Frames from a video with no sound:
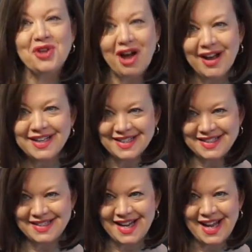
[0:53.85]

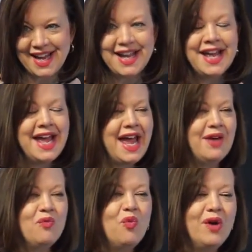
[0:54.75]
Kindness Day.
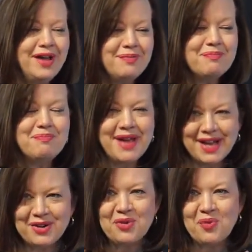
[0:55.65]
And what
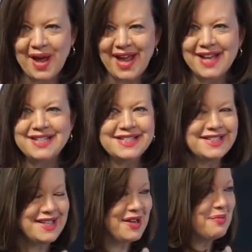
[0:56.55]
better way to
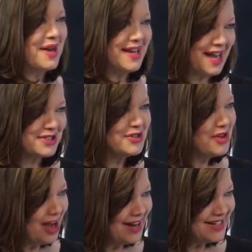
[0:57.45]
celebrate National
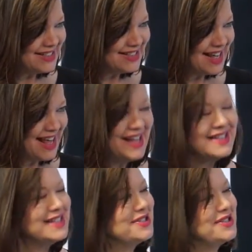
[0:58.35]
Kindness Day
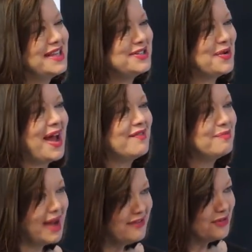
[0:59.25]
than to have
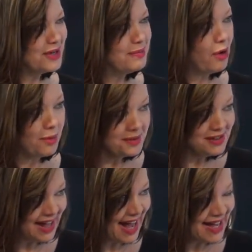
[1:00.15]
my friend Barbara
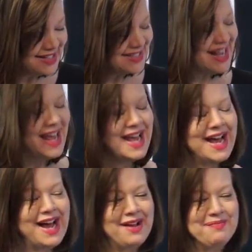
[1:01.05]
Glass
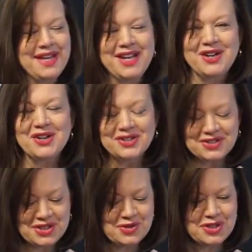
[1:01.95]
here
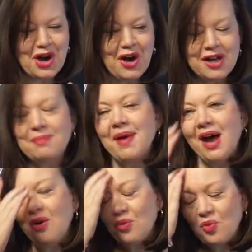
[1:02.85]
to talk
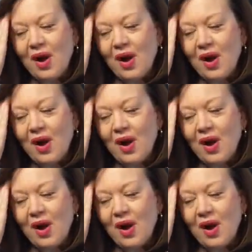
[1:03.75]
about